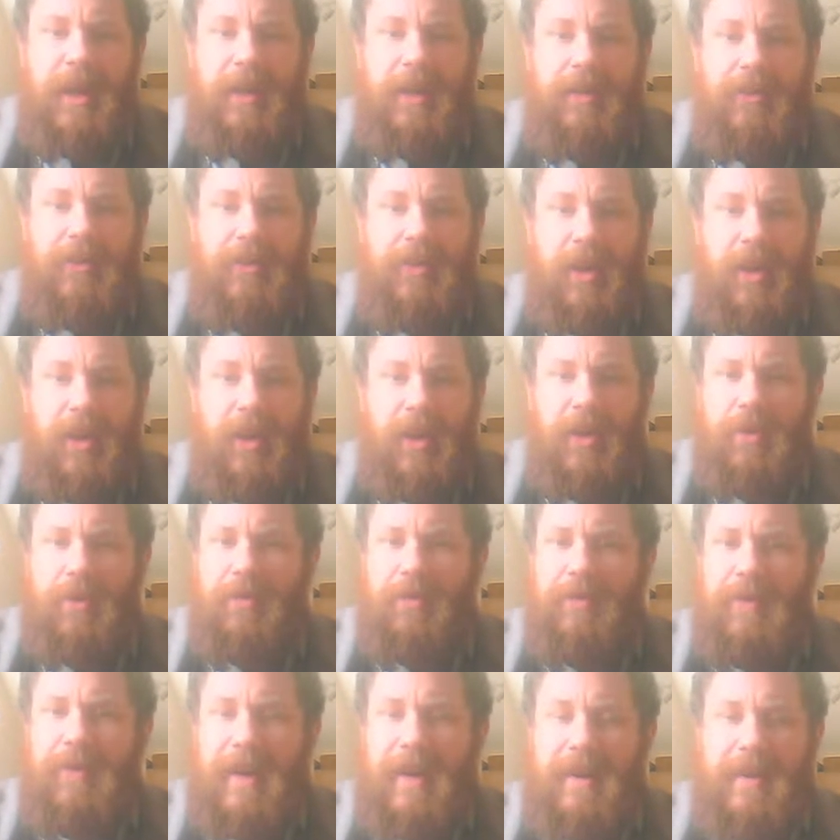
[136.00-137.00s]
So
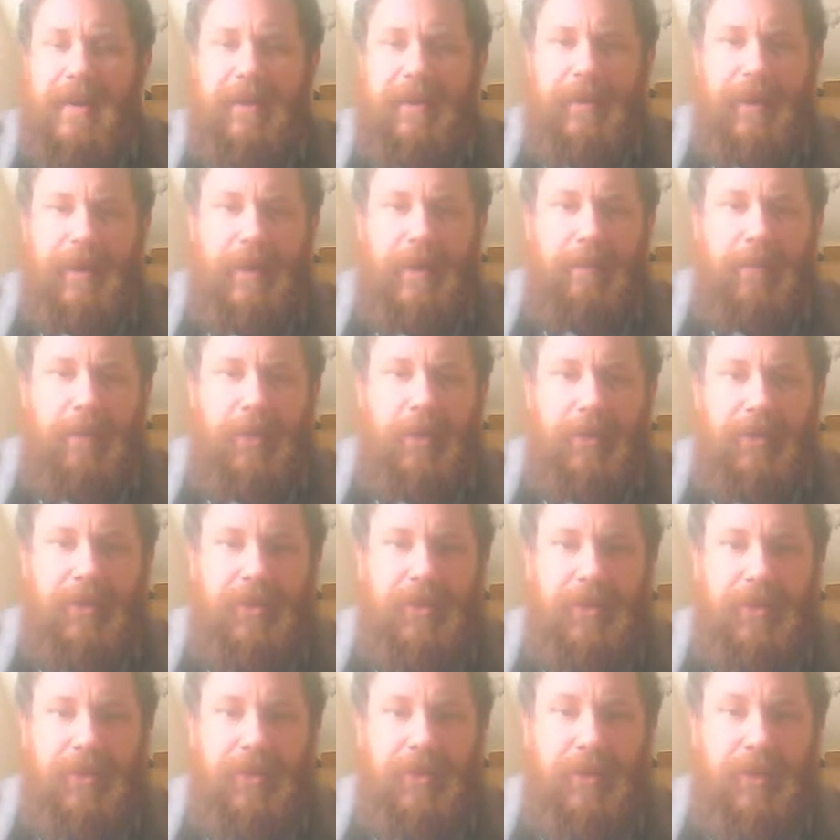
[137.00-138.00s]
very, very
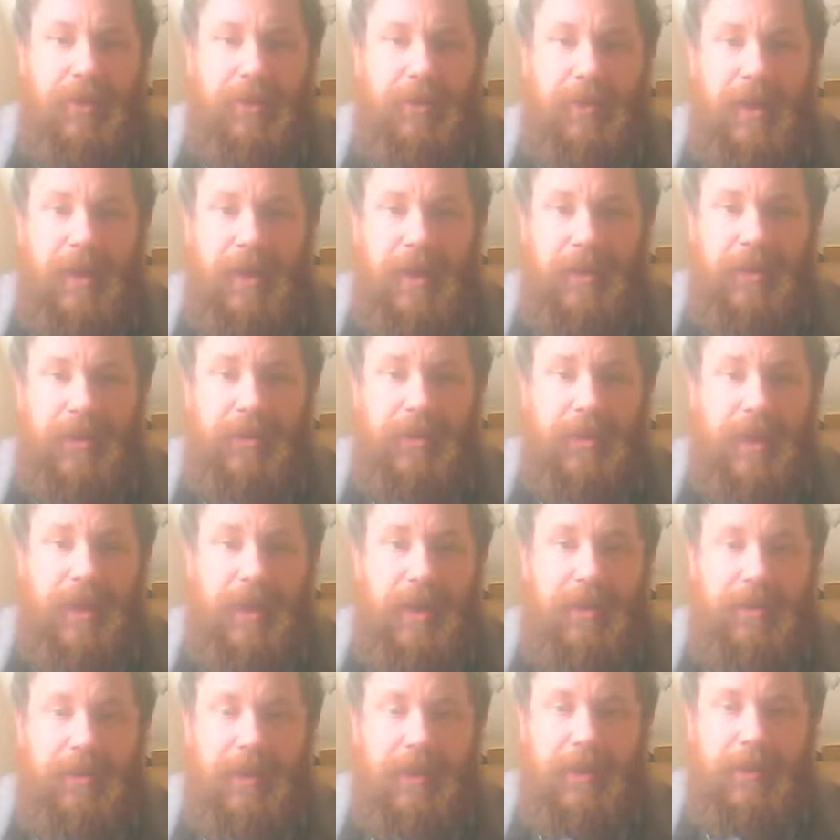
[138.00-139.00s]
important as far as
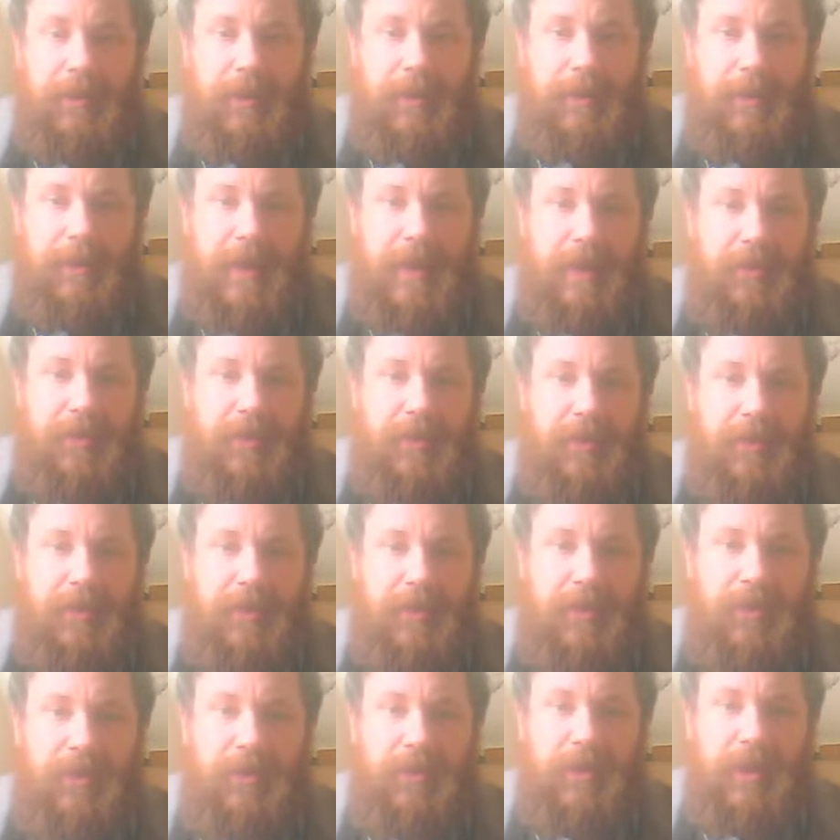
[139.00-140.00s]
self-defense is
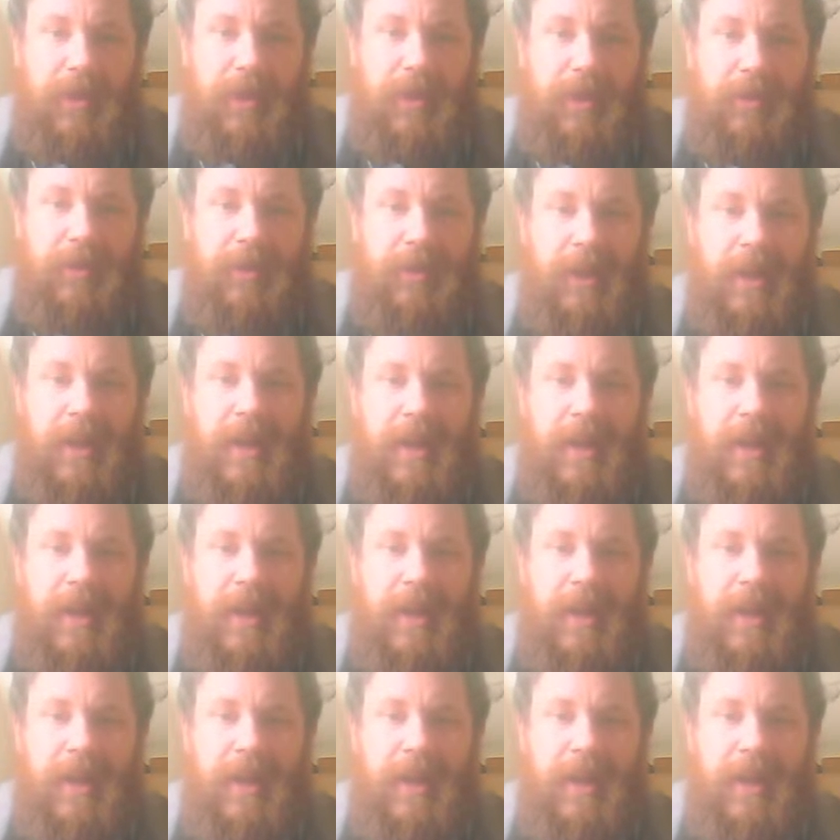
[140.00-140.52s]
concerned.